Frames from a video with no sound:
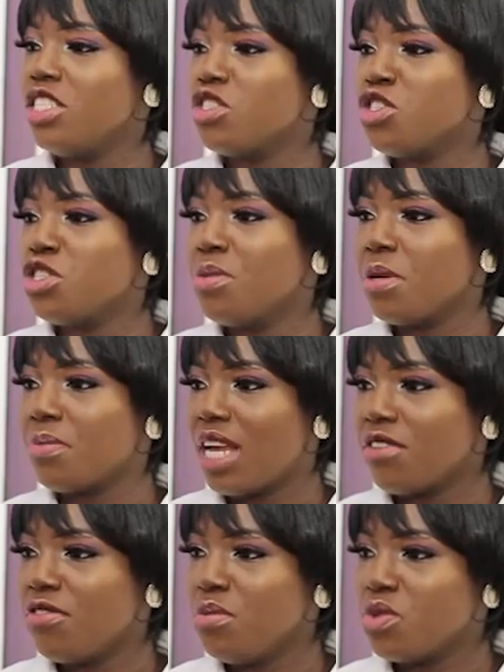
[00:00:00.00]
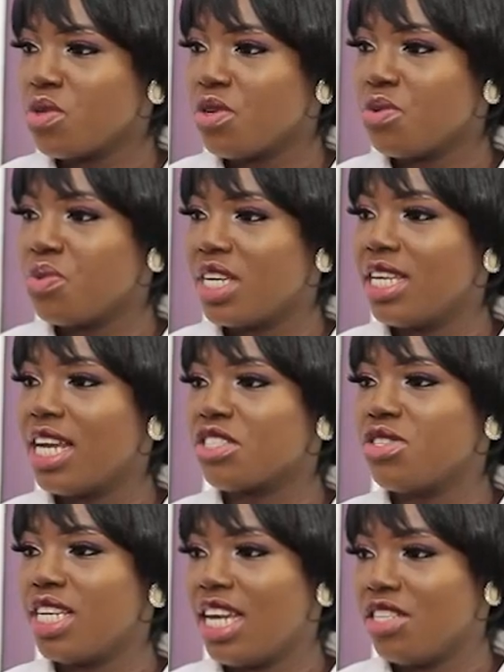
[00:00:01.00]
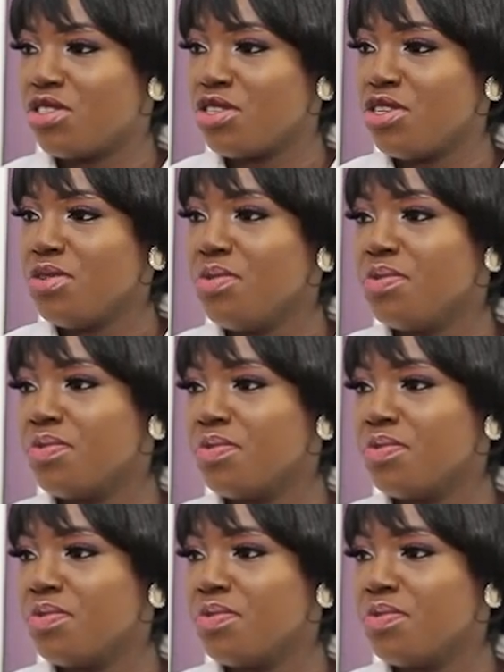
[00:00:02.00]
any social media platforms where we can actually get to you?